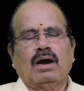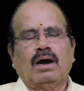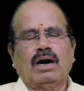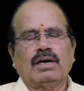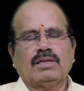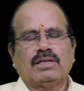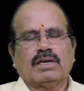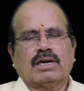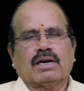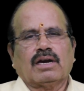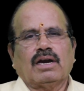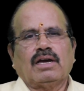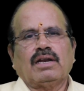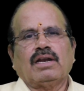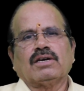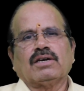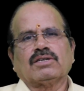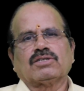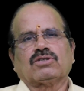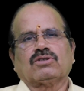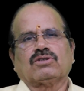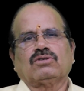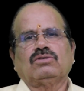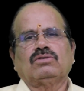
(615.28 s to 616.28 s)
Adi
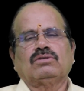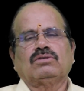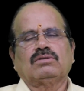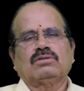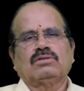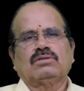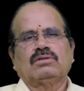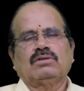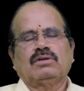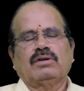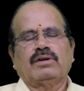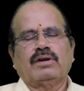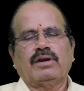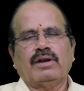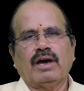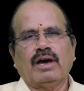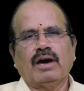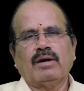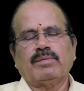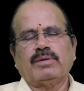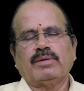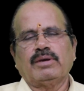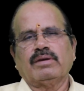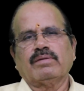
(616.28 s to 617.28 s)
Kailash to
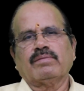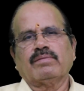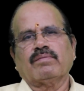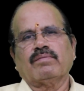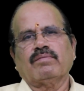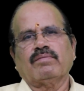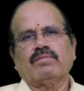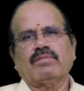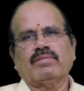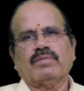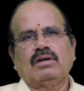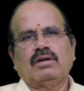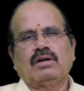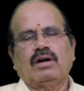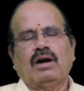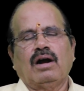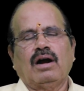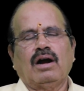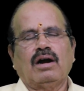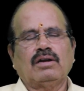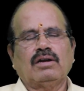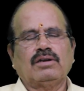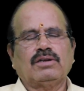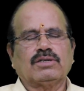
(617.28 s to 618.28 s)
Navi,
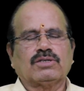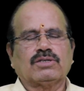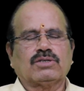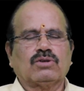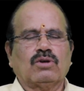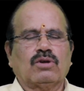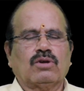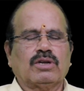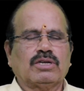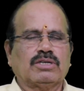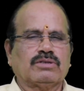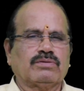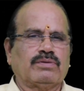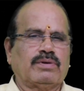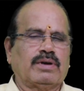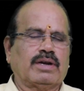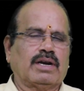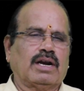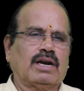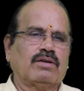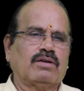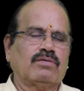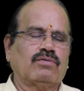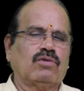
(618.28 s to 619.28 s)
all the stories
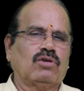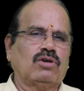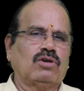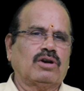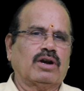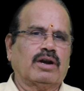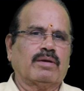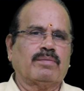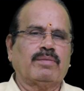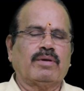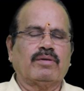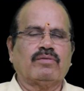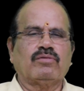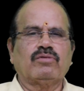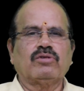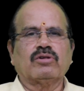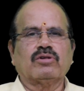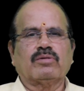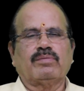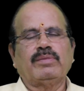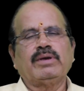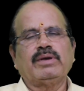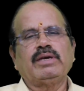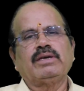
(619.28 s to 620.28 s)
were unfolded
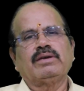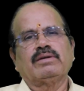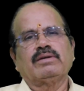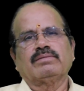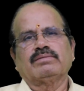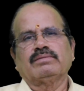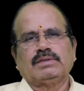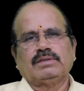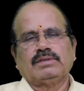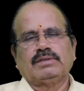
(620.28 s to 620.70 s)
before me.